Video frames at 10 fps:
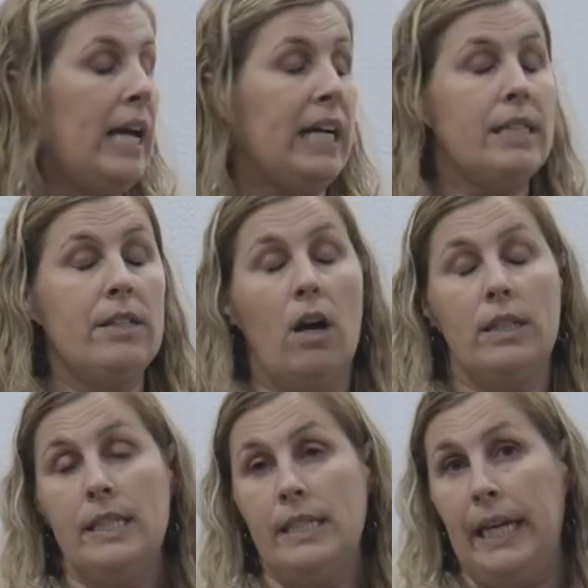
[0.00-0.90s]
It's
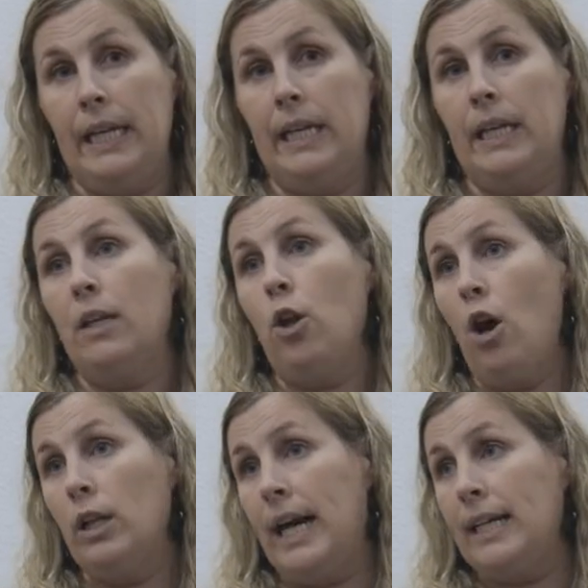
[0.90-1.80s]
non-staining,
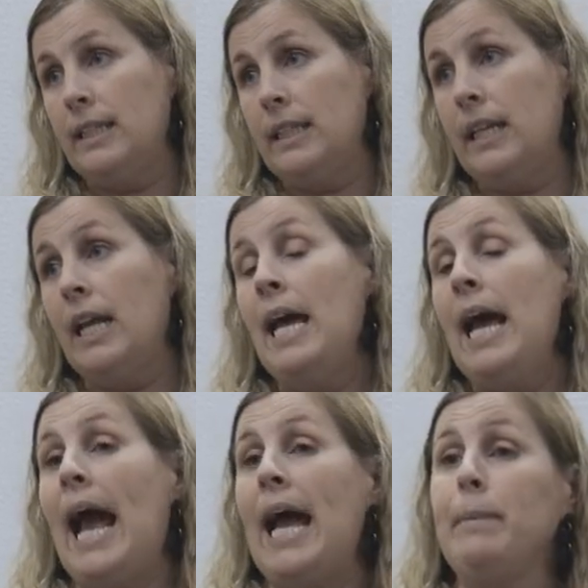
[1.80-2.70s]
long-lasting,
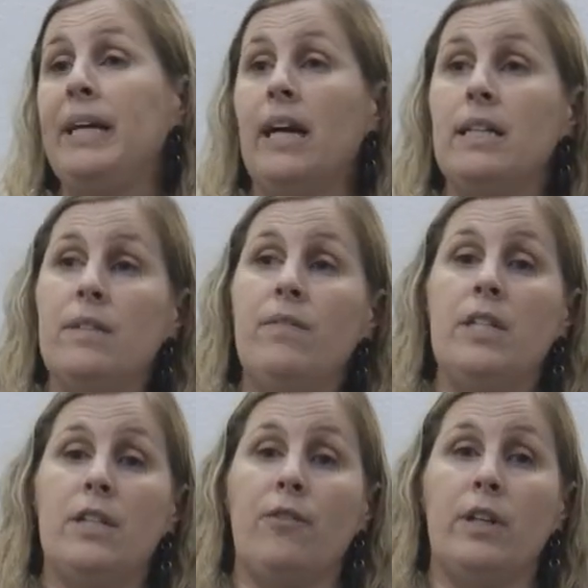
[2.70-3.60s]
and because of the
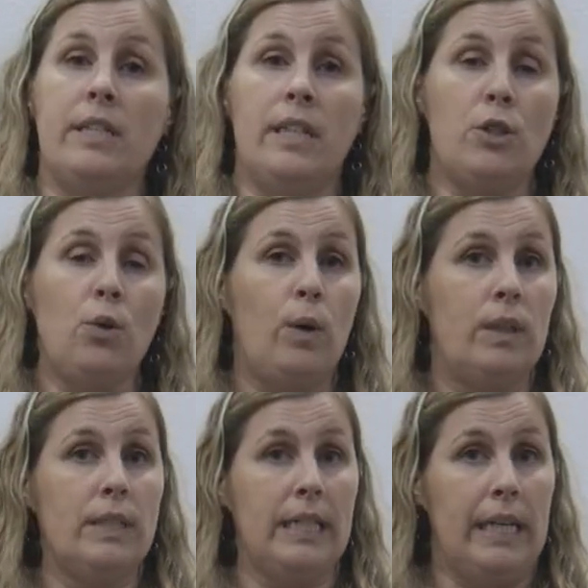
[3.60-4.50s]
different essential
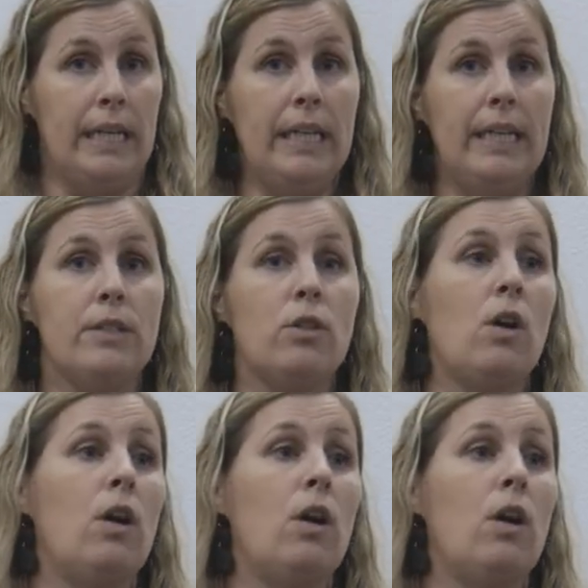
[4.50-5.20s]
oils in it, these are